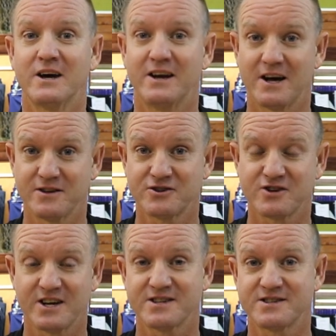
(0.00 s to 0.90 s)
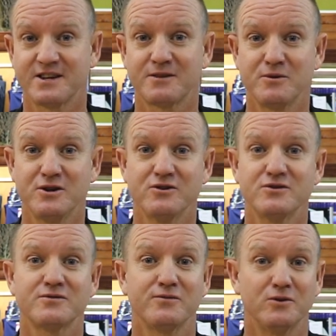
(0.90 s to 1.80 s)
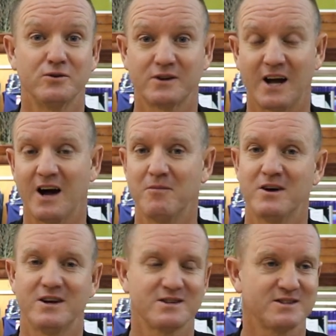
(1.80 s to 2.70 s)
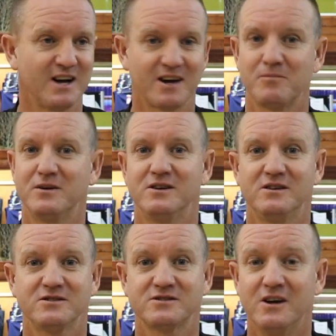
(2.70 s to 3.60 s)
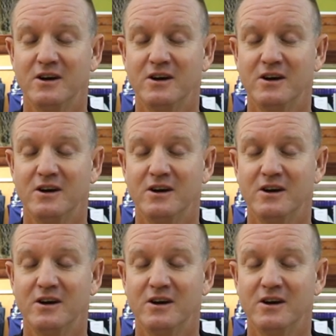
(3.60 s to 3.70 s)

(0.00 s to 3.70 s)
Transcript: another trace that we use for diamonds, duckbills,